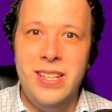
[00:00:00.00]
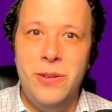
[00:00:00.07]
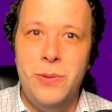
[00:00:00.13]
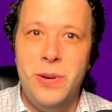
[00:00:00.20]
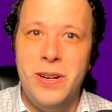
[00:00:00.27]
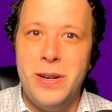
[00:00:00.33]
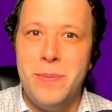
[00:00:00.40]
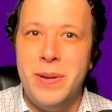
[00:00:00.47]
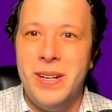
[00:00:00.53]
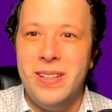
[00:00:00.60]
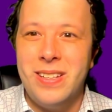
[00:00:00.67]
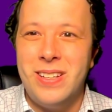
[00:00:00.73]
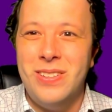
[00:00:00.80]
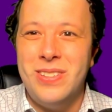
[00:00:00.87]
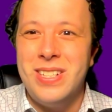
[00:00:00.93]
water
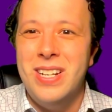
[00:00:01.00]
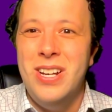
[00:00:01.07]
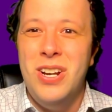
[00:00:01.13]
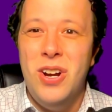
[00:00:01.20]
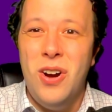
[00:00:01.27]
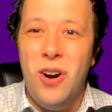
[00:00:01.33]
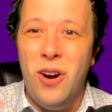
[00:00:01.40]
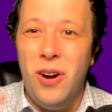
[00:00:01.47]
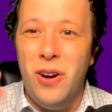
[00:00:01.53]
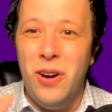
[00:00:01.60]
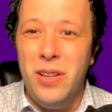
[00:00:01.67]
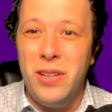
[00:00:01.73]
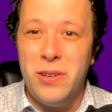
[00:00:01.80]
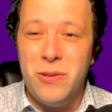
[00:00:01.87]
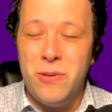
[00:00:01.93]
molecules
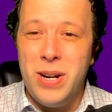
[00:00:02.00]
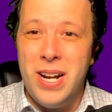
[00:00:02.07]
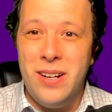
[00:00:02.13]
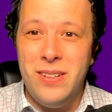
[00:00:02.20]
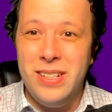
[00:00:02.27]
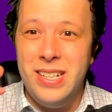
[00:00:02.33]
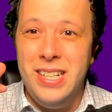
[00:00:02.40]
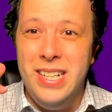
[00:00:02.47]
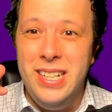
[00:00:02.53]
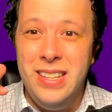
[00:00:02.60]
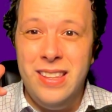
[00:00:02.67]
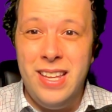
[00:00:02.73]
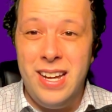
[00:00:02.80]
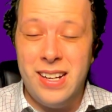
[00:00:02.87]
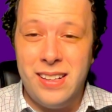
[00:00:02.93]
all around
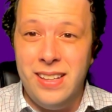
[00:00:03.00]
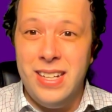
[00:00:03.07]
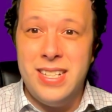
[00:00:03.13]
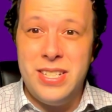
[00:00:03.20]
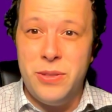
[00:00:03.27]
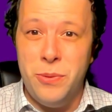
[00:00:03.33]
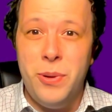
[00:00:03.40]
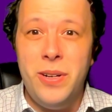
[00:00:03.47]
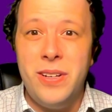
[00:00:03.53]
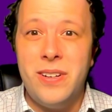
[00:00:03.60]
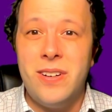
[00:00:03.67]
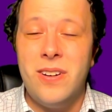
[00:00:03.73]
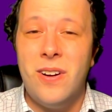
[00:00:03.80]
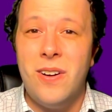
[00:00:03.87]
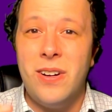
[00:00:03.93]
in that glass of
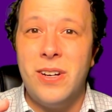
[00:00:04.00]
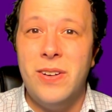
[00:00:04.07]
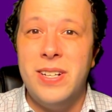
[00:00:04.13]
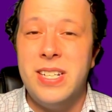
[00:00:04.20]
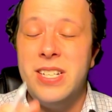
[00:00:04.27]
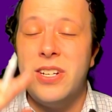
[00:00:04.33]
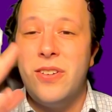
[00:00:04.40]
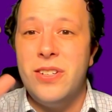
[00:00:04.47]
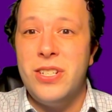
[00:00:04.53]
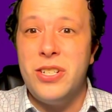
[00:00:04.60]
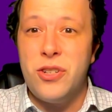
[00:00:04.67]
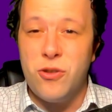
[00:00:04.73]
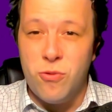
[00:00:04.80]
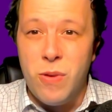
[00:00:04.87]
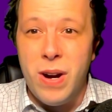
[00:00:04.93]
water are going to start
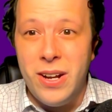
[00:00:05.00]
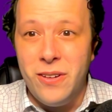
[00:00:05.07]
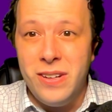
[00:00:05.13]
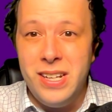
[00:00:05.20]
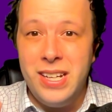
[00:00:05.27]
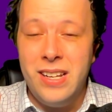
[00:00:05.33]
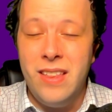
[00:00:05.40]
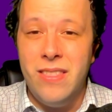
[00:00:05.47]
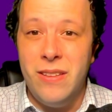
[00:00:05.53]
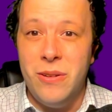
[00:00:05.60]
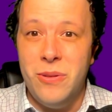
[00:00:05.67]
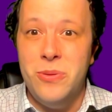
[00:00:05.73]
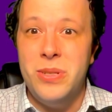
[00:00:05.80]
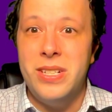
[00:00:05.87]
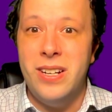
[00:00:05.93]
surrounding
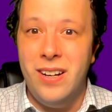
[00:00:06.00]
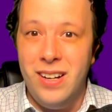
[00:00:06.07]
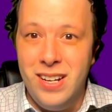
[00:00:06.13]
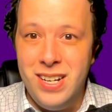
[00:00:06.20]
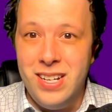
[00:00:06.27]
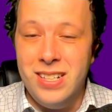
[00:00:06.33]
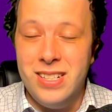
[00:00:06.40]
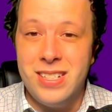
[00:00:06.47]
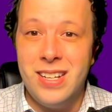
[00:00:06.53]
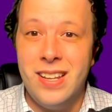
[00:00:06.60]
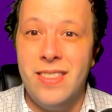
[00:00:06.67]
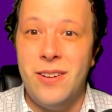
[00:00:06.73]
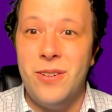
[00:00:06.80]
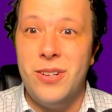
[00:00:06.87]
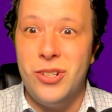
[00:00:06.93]
those ions.
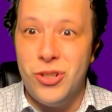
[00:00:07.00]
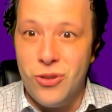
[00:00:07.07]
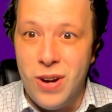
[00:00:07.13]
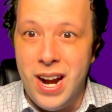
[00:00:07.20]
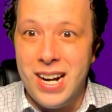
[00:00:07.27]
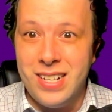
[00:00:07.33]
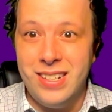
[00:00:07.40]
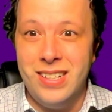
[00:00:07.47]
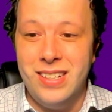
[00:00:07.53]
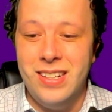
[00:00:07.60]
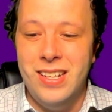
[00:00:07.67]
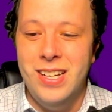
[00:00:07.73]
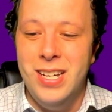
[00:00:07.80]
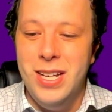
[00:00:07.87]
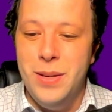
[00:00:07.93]
They're attracted
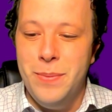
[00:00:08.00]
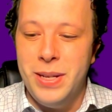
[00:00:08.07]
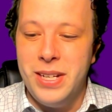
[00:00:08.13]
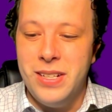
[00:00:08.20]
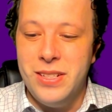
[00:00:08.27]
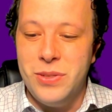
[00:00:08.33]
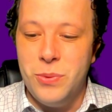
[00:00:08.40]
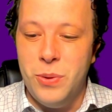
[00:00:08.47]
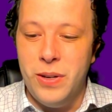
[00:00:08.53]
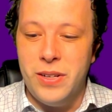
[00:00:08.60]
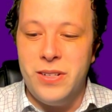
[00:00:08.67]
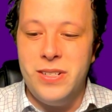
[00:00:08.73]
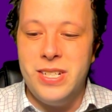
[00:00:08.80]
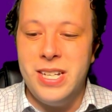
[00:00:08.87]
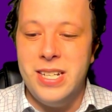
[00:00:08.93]
because
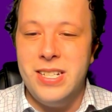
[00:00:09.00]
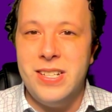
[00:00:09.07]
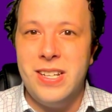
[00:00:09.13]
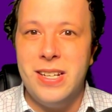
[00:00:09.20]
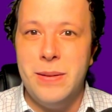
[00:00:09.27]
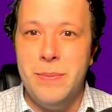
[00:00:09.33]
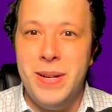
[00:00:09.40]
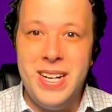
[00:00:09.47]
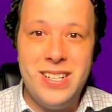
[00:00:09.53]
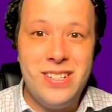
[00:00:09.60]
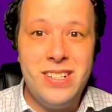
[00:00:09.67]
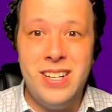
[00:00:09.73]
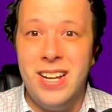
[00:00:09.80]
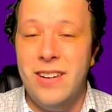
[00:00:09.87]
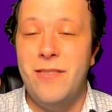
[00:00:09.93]
waters, as you can
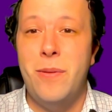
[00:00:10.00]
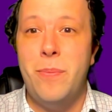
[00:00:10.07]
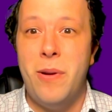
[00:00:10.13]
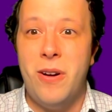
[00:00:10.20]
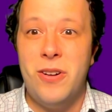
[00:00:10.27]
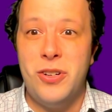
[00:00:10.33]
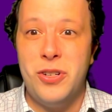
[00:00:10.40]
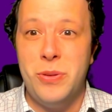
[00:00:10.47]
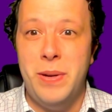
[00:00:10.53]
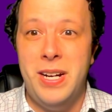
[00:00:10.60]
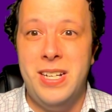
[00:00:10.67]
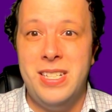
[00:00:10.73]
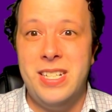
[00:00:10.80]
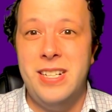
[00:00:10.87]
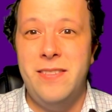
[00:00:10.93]
imagine, have a partial
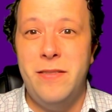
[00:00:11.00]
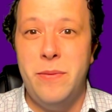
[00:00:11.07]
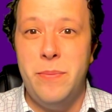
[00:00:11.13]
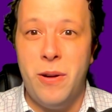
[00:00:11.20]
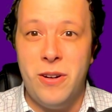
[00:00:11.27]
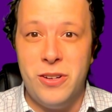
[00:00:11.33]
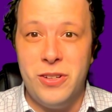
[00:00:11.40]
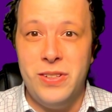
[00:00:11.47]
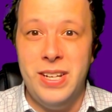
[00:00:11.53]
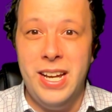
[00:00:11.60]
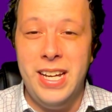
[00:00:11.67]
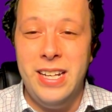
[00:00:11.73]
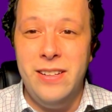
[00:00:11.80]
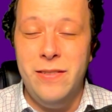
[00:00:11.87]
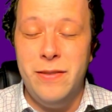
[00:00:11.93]
positive, partial
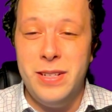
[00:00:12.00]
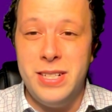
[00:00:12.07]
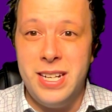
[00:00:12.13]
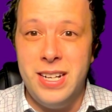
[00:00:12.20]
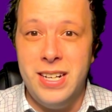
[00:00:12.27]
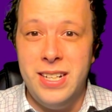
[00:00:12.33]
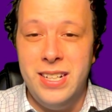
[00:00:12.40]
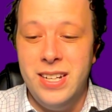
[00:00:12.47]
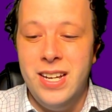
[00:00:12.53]
negative side.